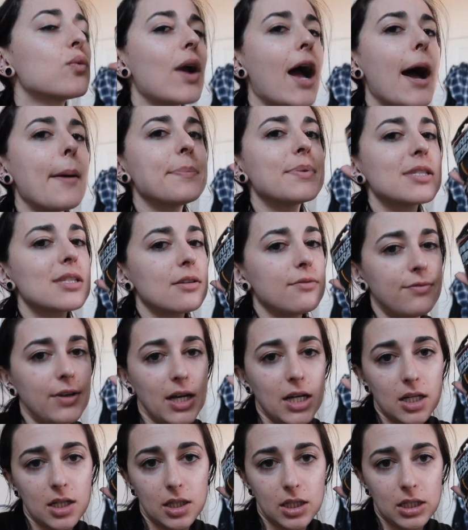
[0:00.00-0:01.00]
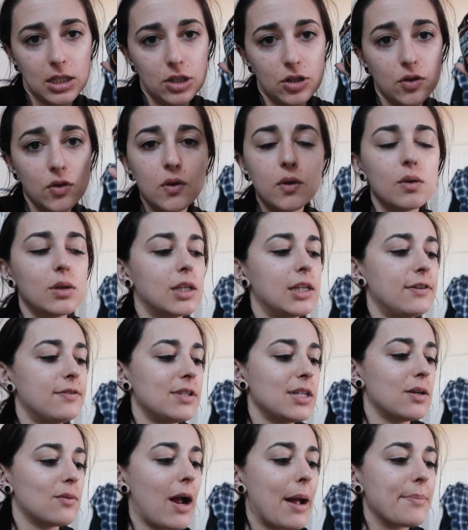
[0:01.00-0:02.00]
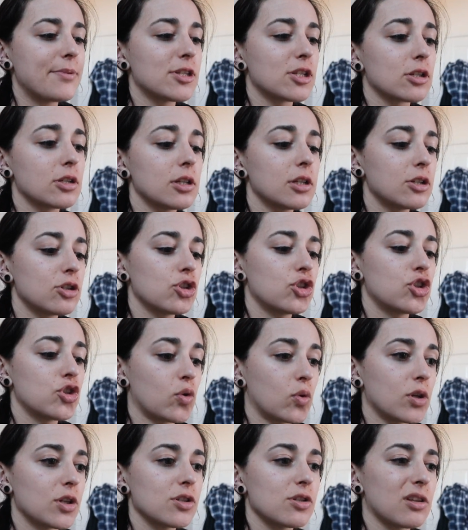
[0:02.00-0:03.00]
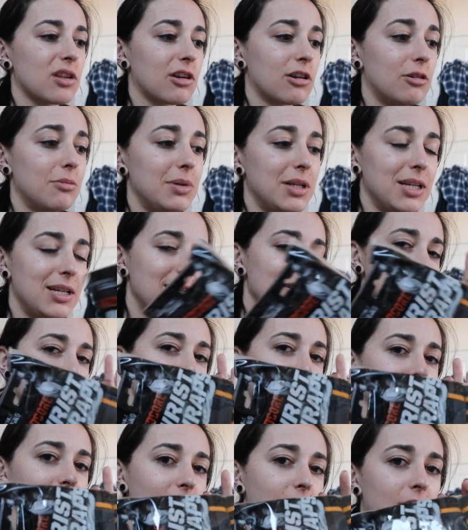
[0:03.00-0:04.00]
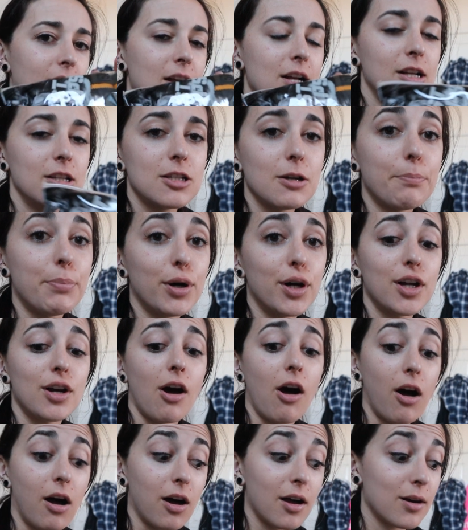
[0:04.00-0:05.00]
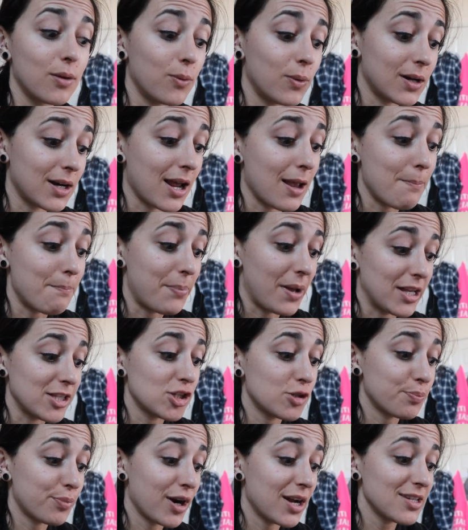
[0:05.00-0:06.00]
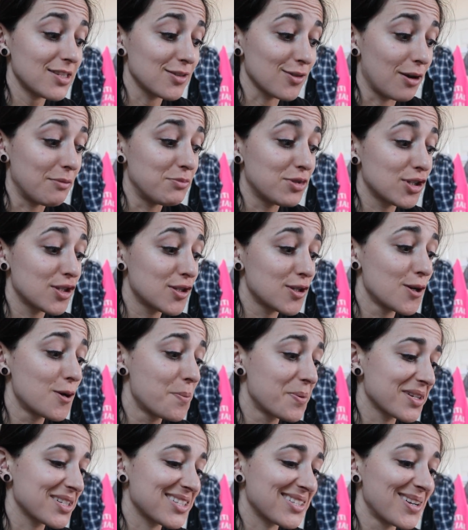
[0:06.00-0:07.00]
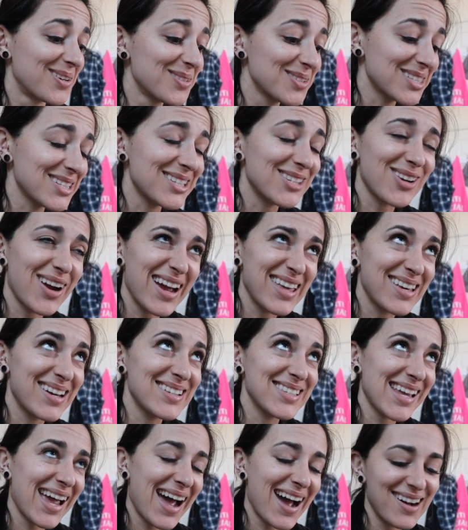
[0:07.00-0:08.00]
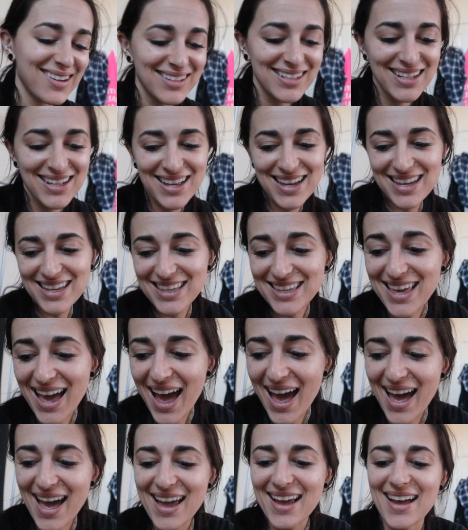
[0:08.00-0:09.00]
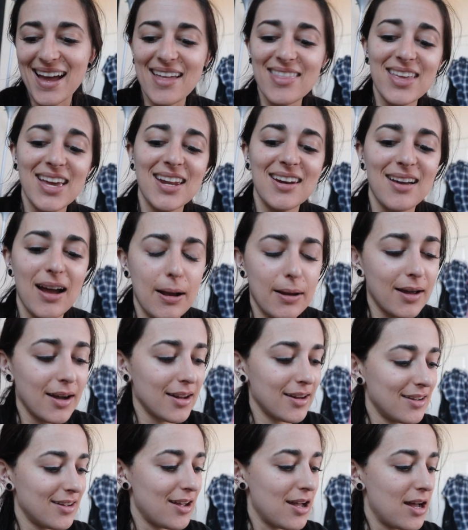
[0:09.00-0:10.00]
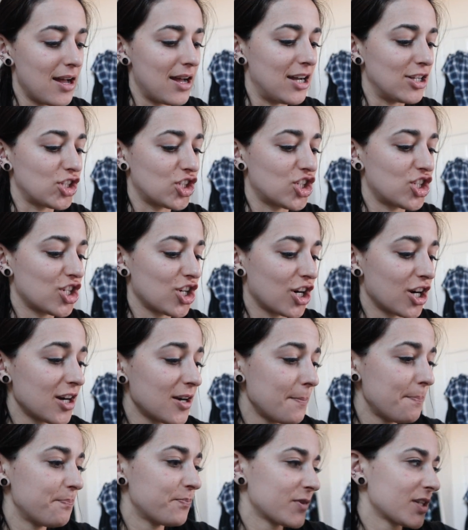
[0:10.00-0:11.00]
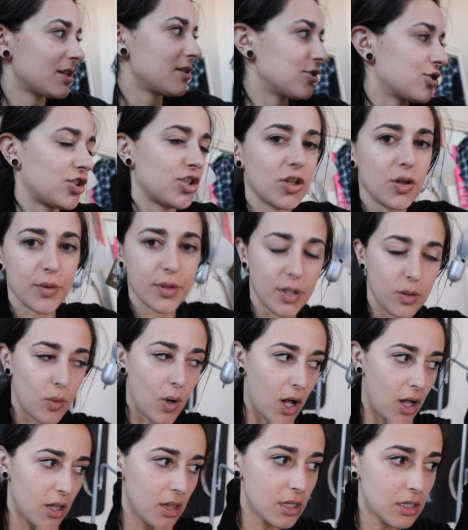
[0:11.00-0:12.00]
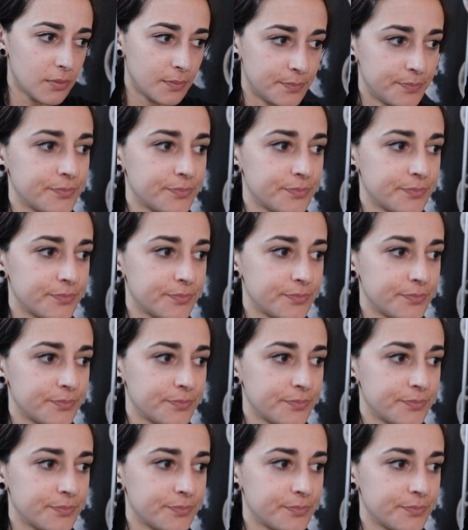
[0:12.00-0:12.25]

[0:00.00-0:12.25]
wraps finally, new lifting wraps. They're a little shorter, so they're gonna be easier to put on when I bench press. So I'm super stoked to try those out. Yay! And then I got a shirt. I'll show you all.